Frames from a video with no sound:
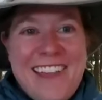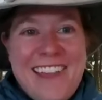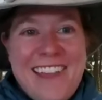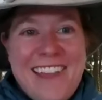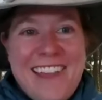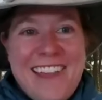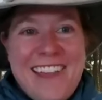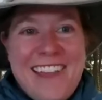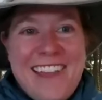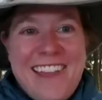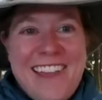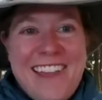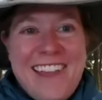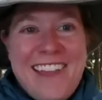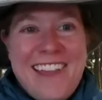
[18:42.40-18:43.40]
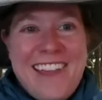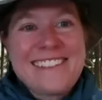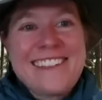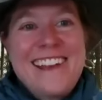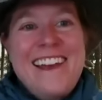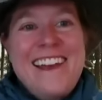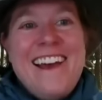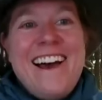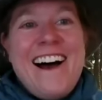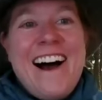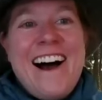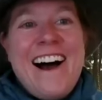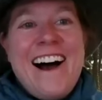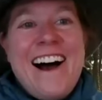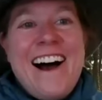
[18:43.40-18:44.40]
we often get asked.
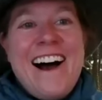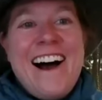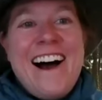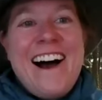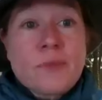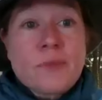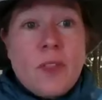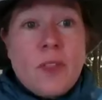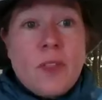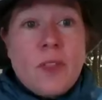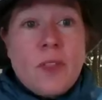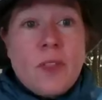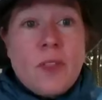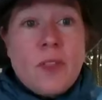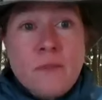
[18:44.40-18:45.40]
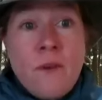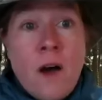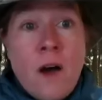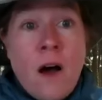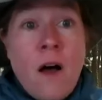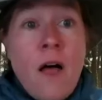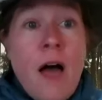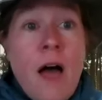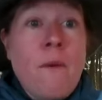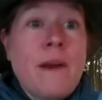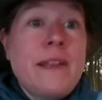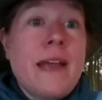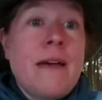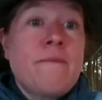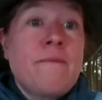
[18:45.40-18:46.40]
Um, so first of all, I want
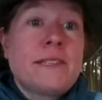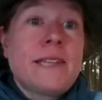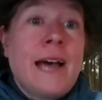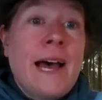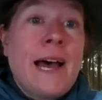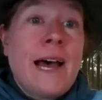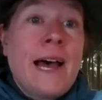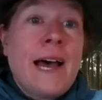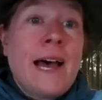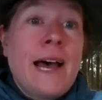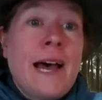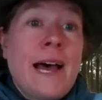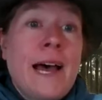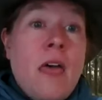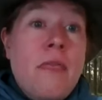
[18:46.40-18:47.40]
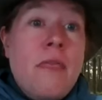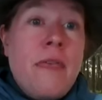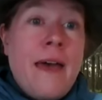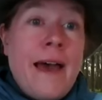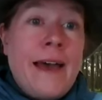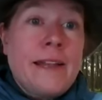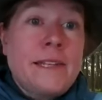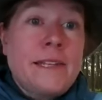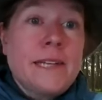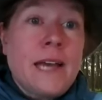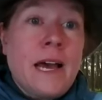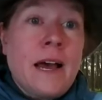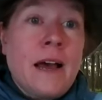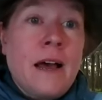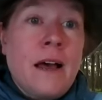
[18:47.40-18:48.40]
to emphasize that,
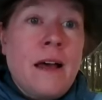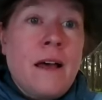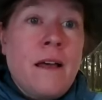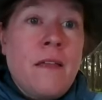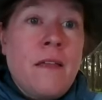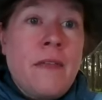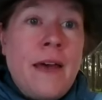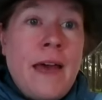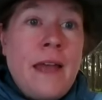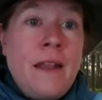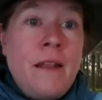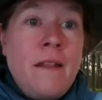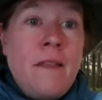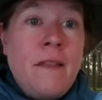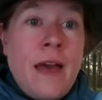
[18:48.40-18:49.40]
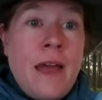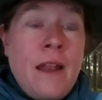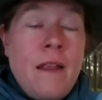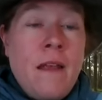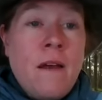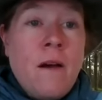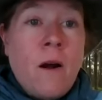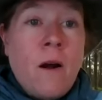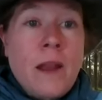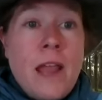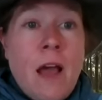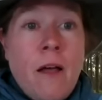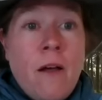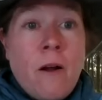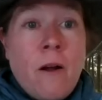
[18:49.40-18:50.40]
uh, that, that archeo
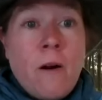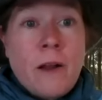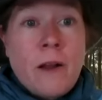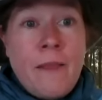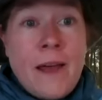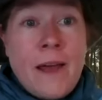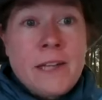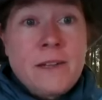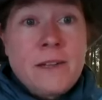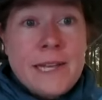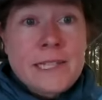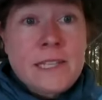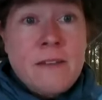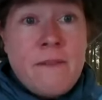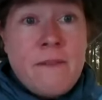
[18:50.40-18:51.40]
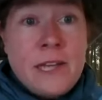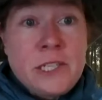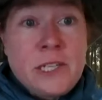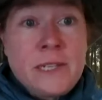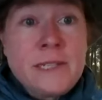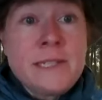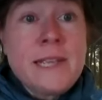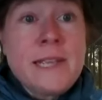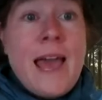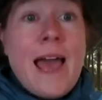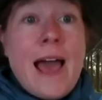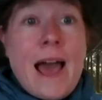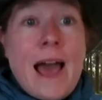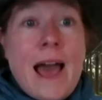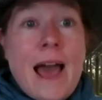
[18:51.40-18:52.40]
archaeological excavations
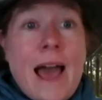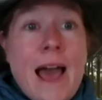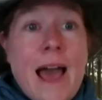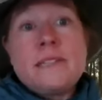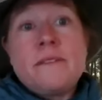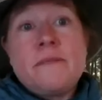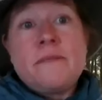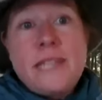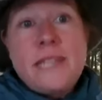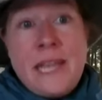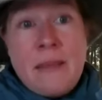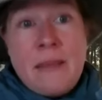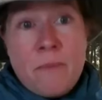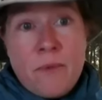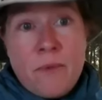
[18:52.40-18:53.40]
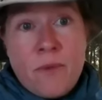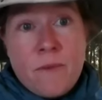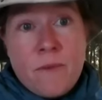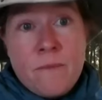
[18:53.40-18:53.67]
happen because of teams.